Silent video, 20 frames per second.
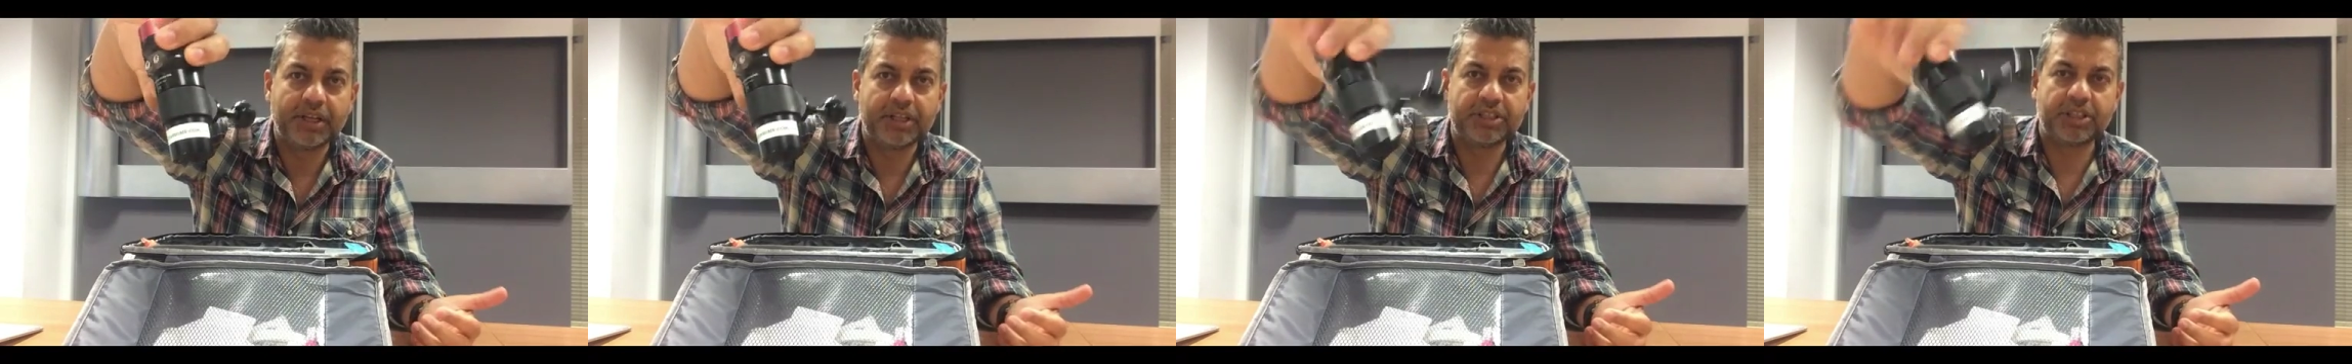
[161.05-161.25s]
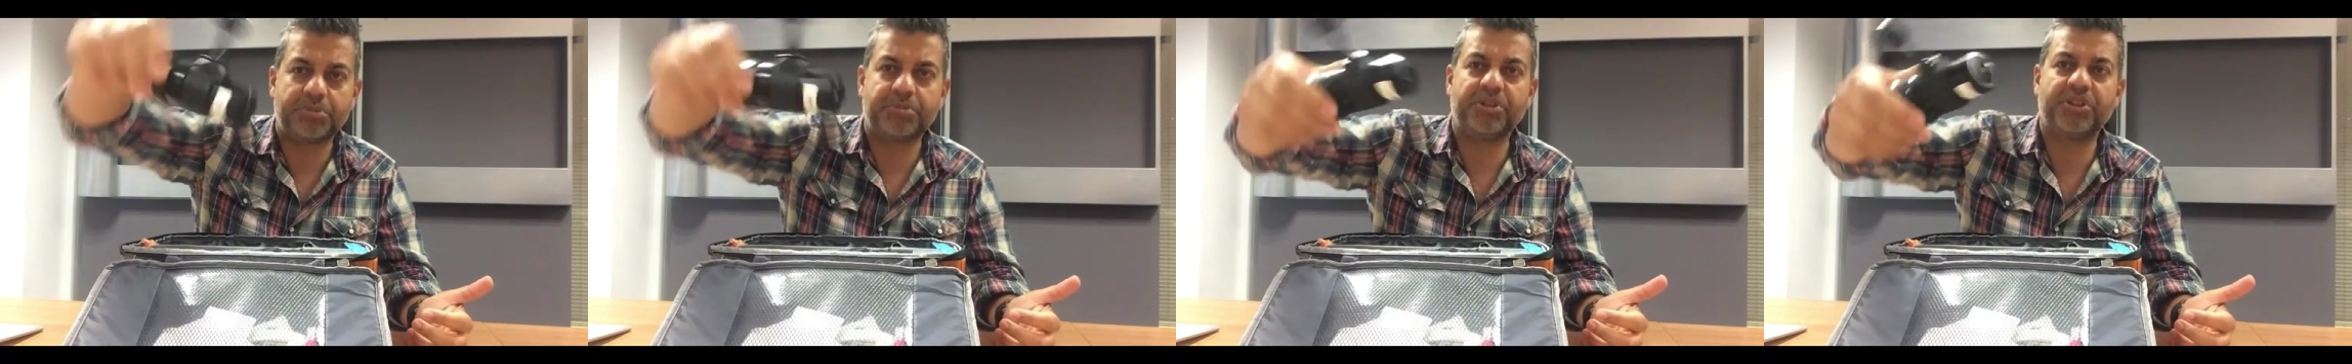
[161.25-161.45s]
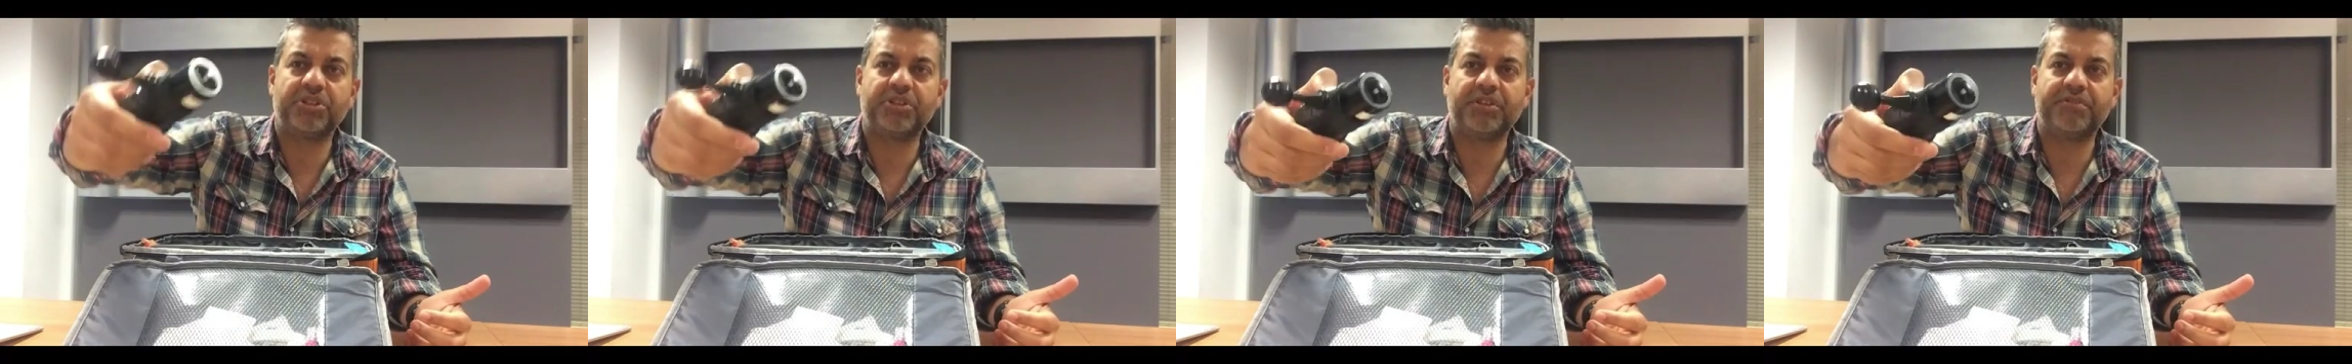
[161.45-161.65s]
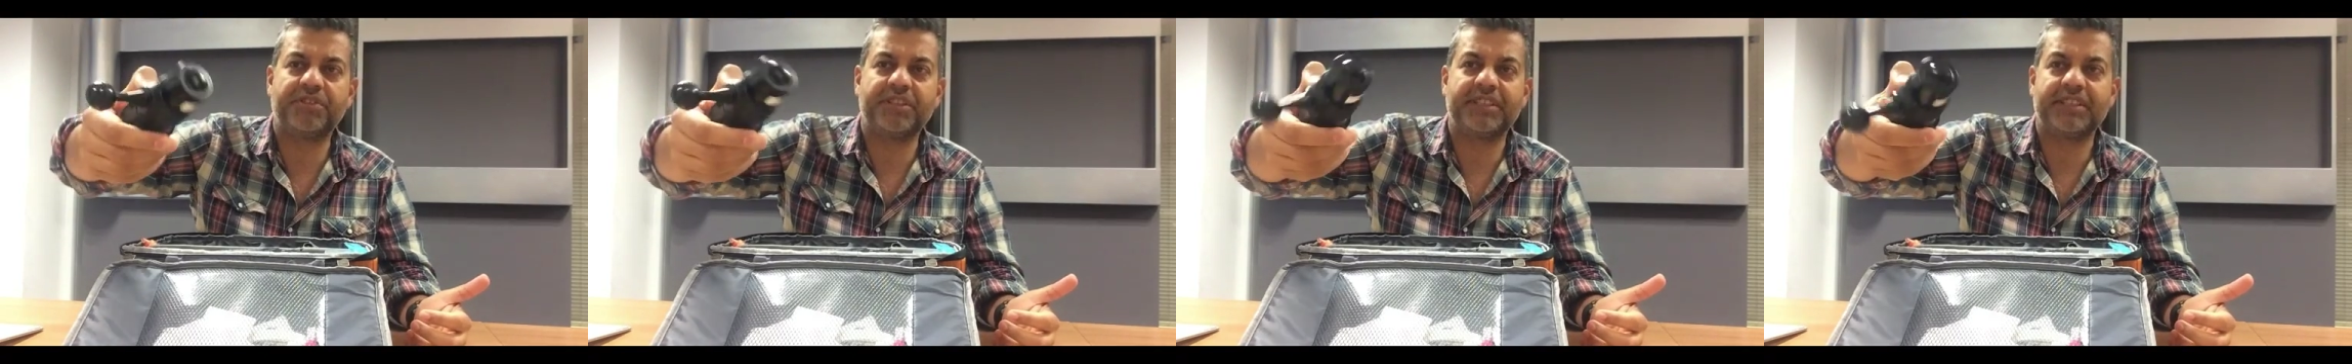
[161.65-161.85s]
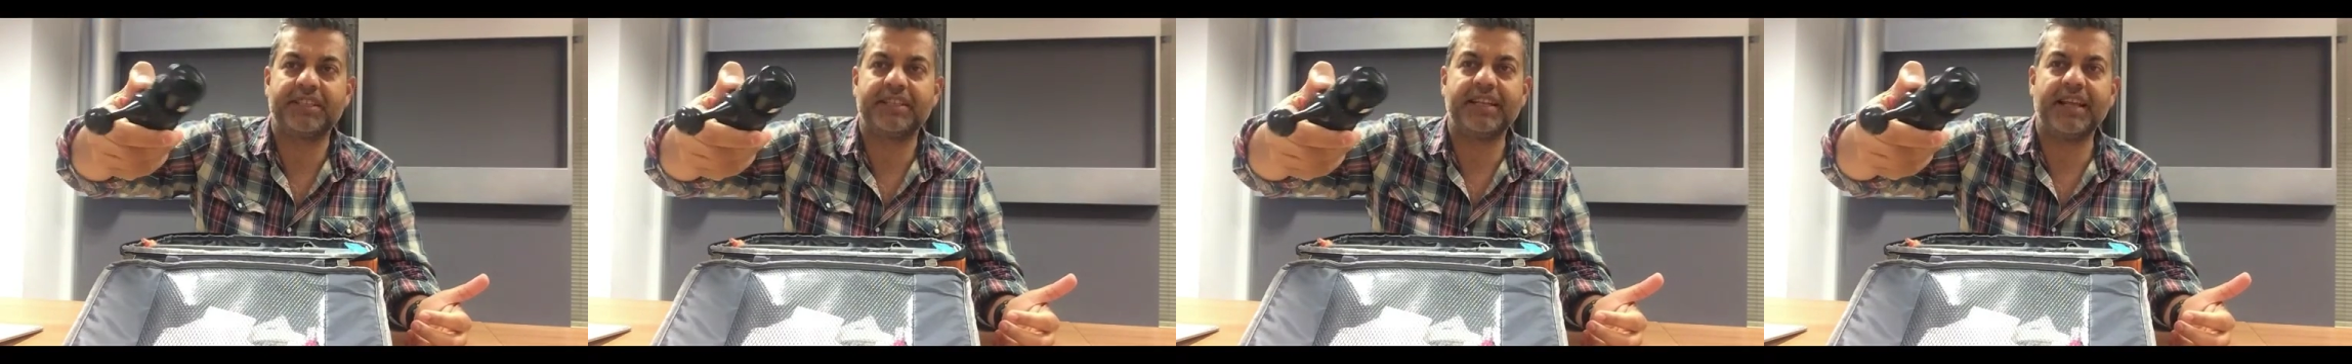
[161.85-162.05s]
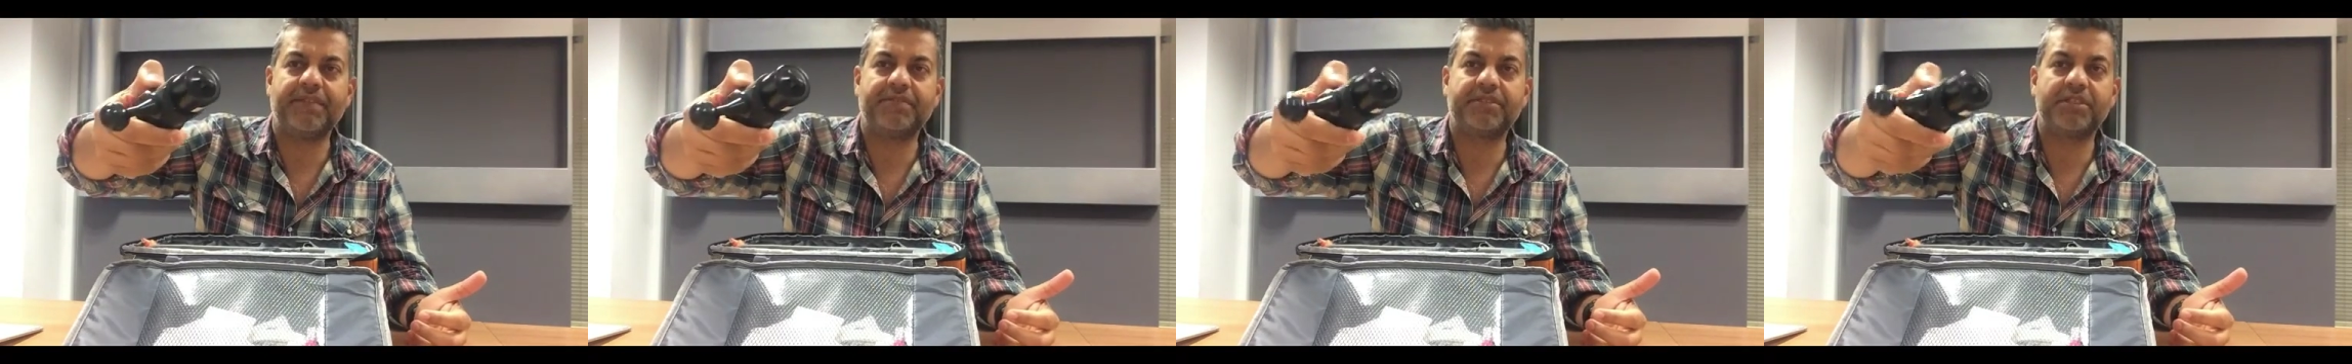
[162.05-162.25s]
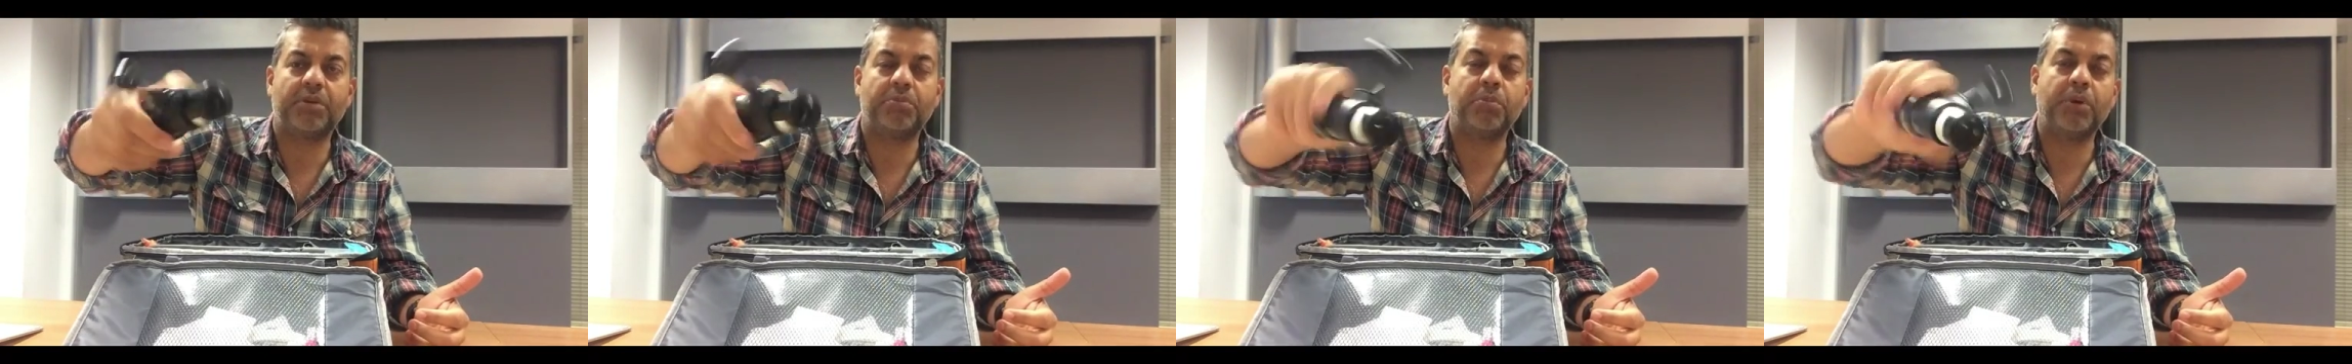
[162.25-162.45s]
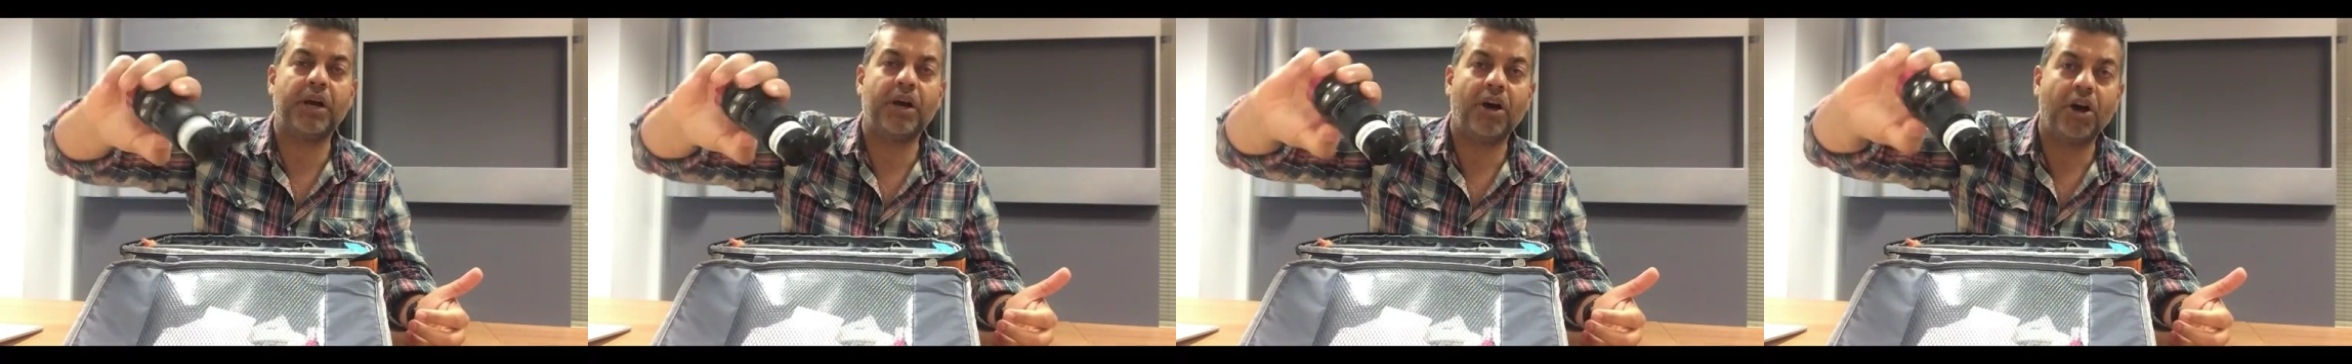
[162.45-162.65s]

just because if this is left somewhere,